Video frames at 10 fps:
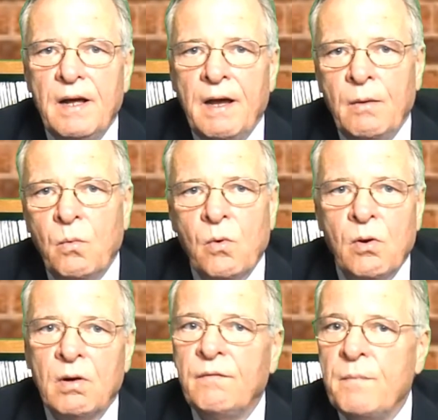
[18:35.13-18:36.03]
A
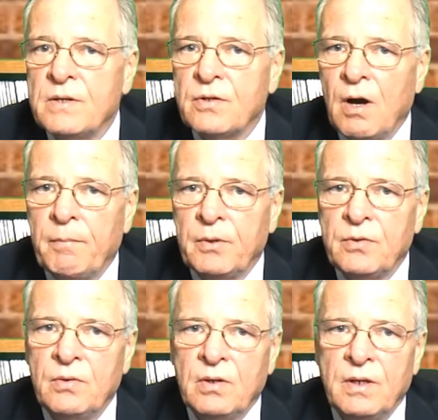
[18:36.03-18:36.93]
War of Missed
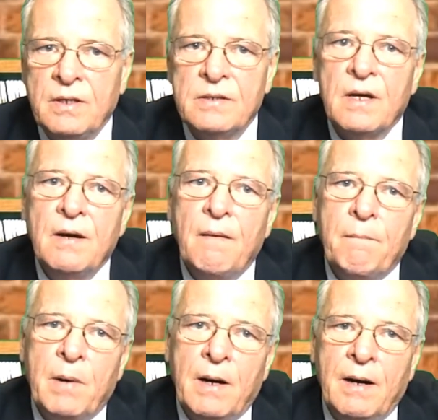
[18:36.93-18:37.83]
Opportunities,
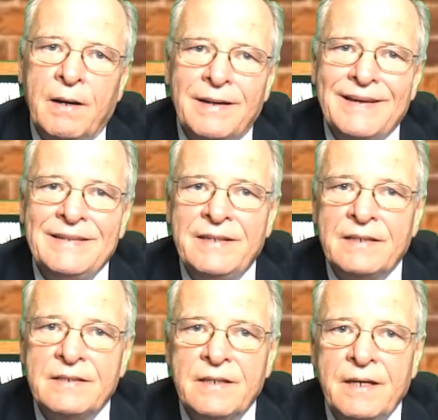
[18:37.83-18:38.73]
by
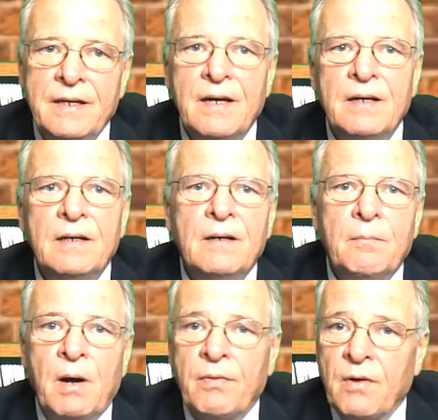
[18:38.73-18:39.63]
Dixie
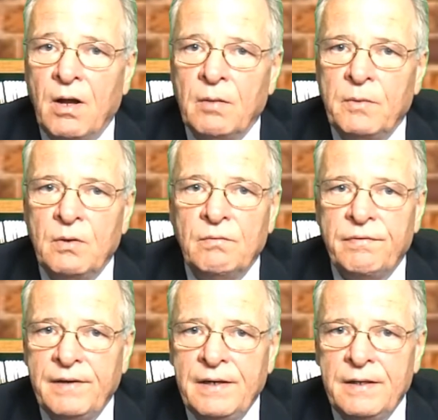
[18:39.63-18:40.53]
Bartholomew
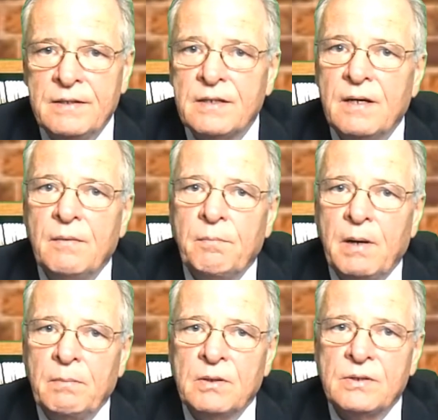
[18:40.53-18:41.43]
Fees,
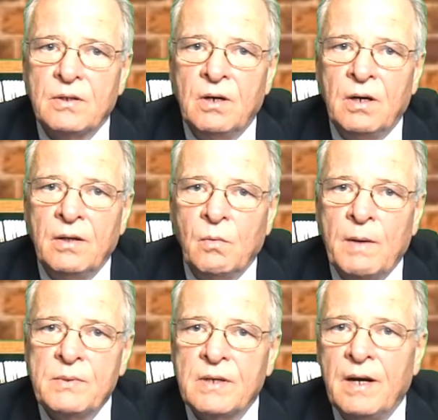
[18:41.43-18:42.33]
published on the
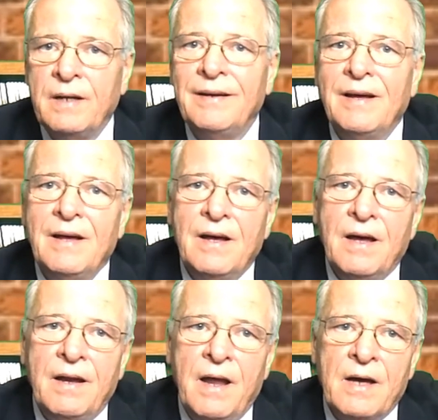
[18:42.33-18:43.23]
website
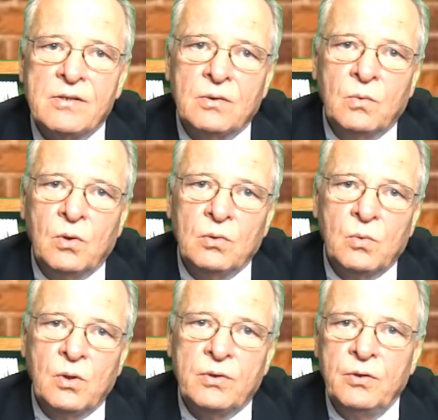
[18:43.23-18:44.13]

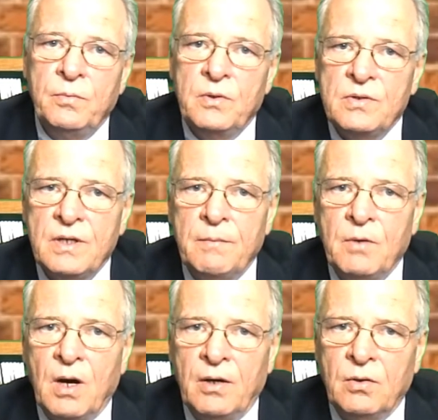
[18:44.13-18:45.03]

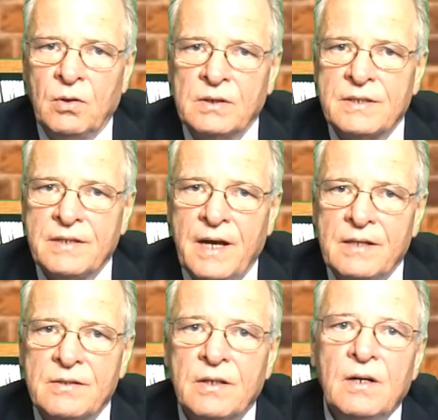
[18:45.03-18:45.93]
nationalworldwar2museum.org,
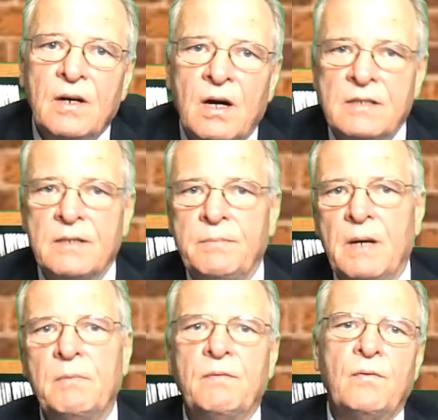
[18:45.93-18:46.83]
states, on
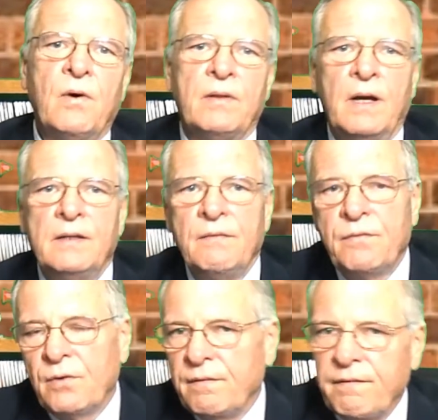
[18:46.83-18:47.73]
September 4th,
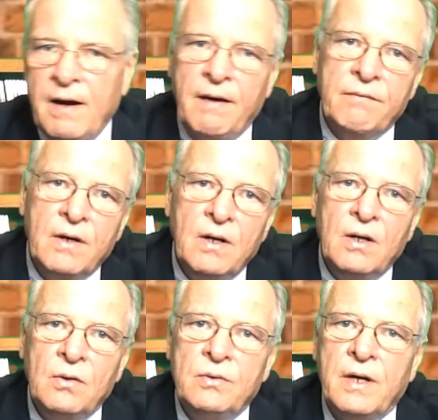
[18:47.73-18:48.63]
1945,
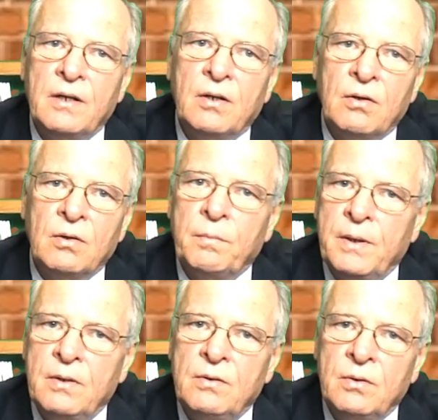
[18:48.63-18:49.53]
Lieutenant Colonel
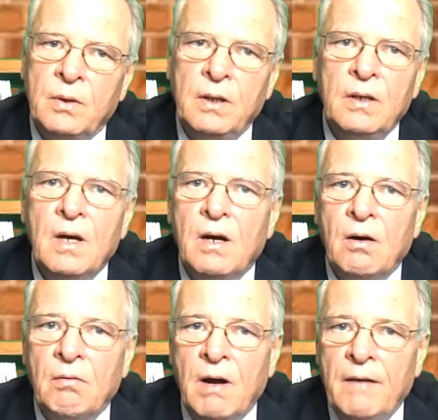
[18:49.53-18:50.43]
Peter Dewey
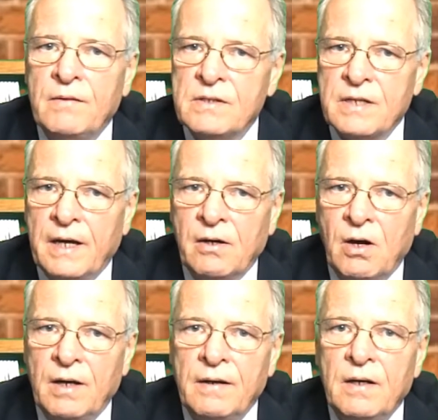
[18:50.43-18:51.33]
arrived in
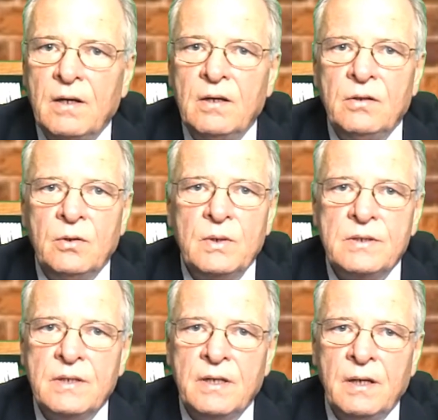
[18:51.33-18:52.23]
Saigon.
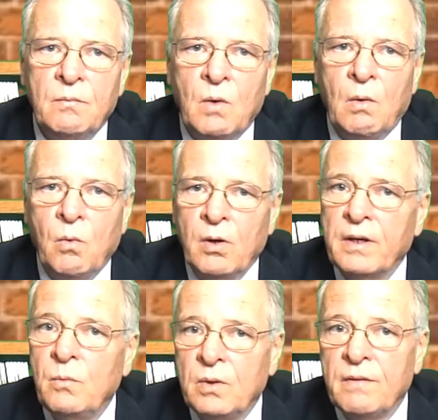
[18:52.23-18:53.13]
Dewey's team, while
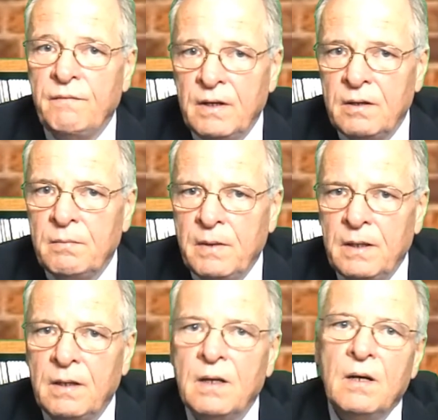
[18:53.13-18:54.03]
working with the Viet
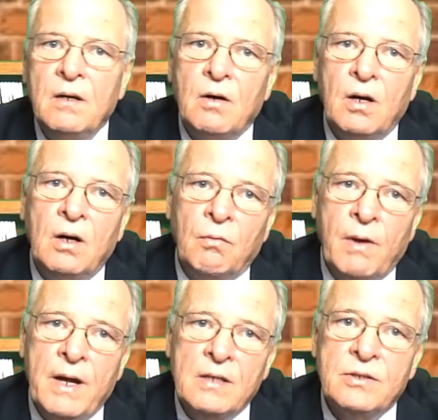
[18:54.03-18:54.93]
Minh,
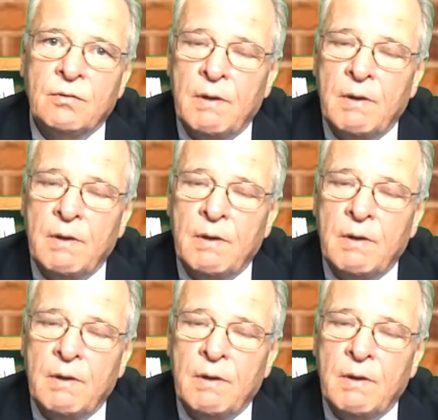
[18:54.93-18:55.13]
arranged the